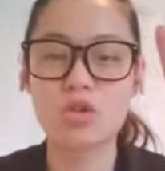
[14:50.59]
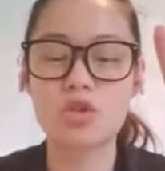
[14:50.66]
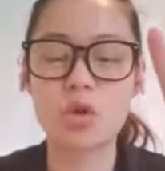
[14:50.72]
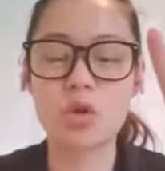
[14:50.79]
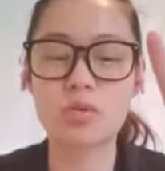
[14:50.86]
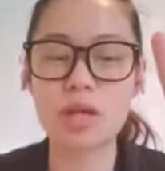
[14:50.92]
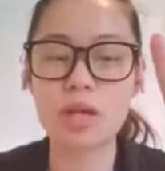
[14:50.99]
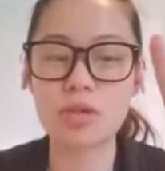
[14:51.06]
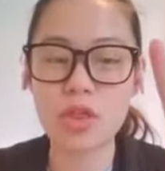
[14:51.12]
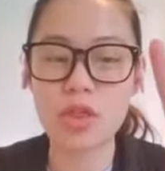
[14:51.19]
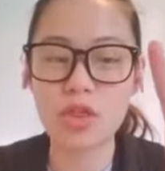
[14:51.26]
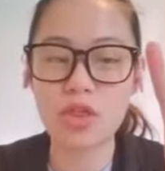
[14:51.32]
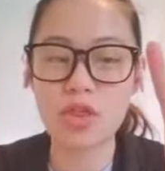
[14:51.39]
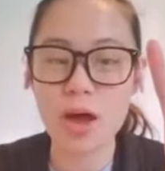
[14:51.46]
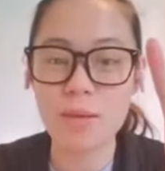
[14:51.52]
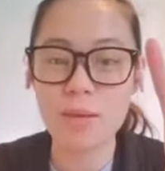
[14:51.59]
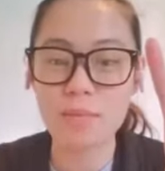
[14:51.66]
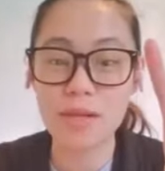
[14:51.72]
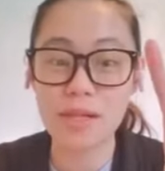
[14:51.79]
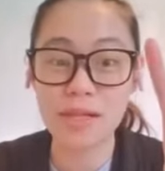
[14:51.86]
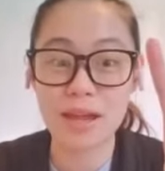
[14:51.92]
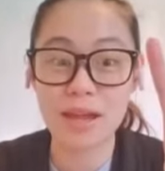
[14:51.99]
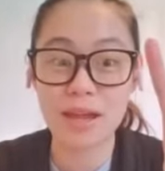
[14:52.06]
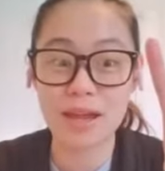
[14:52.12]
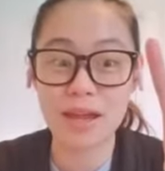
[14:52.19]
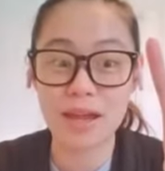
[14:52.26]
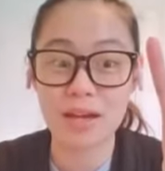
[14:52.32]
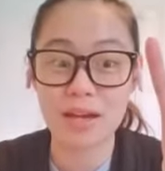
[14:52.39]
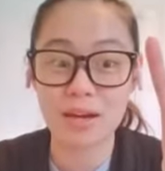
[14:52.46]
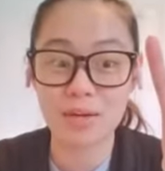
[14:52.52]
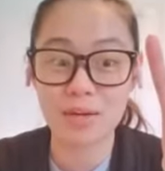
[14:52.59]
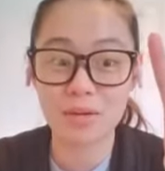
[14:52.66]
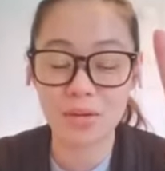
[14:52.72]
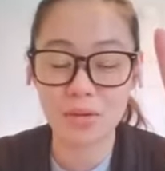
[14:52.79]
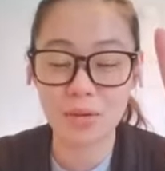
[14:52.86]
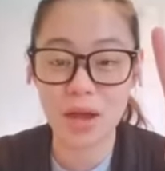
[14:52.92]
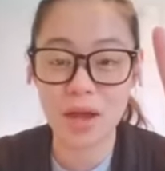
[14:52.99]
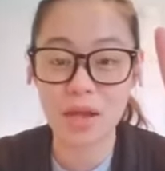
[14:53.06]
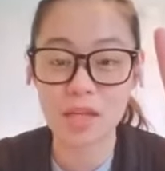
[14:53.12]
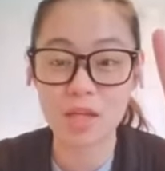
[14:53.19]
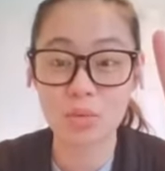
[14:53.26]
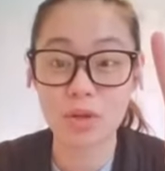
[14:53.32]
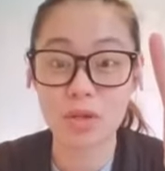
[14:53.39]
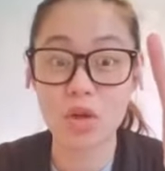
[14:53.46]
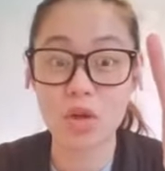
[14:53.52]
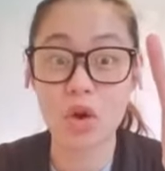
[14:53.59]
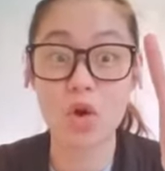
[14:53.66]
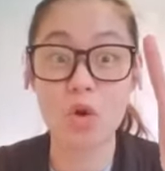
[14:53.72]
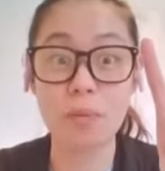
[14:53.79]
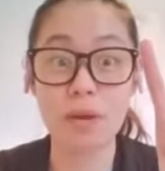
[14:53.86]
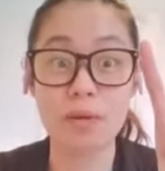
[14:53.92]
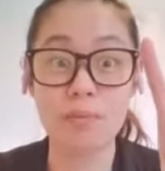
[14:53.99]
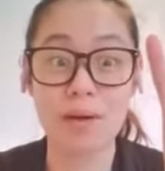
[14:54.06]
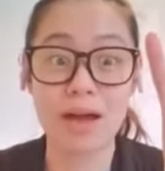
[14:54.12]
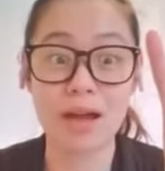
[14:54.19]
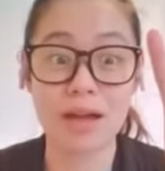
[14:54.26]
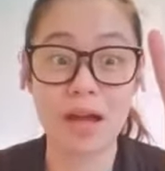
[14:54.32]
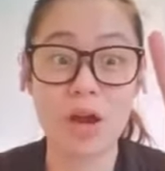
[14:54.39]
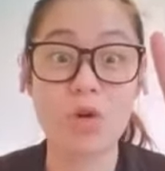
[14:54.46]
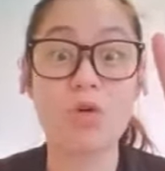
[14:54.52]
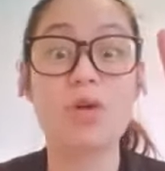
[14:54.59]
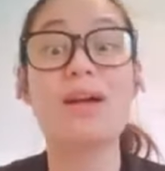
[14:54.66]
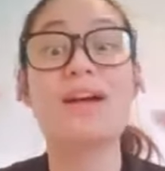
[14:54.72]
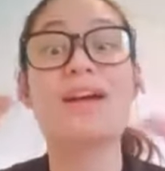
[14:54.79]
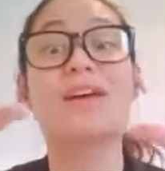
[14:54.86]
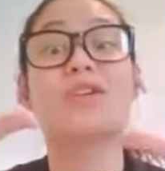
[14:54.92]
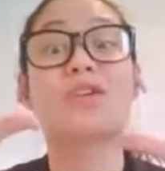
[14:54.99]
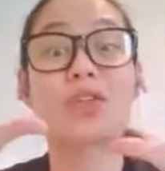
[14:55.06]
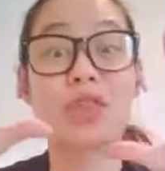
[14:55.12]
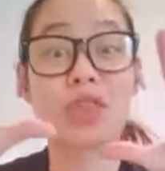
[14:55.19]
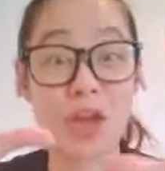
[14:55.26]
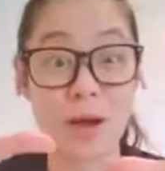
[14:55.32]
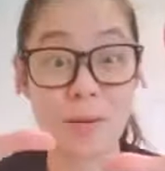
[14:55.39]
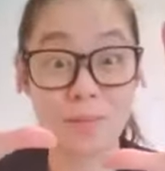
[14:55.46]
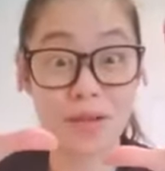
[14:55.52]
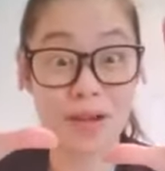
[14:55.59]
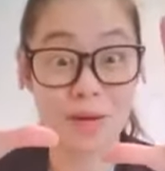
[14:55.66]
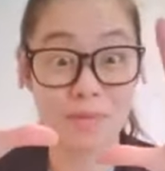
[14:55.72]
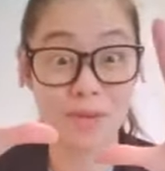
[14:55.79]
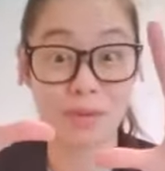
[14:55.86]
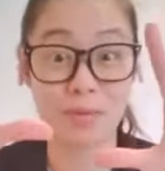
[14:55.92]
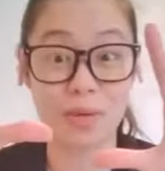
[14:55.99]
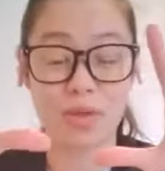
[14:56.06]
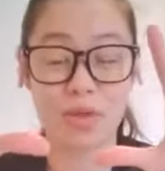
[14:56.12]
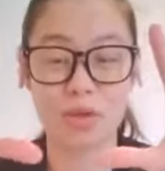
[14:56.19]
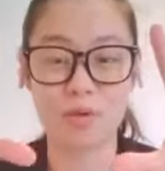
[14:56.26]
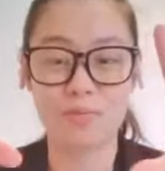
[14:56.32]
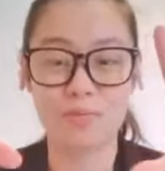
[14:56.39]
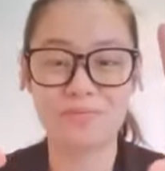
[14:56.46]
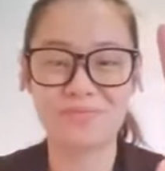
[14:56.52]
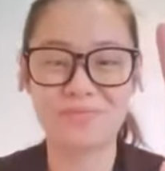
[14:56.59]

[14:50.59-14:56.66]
Don't let the thumb stay in, okay? So when you open back out, your thumb comes with you.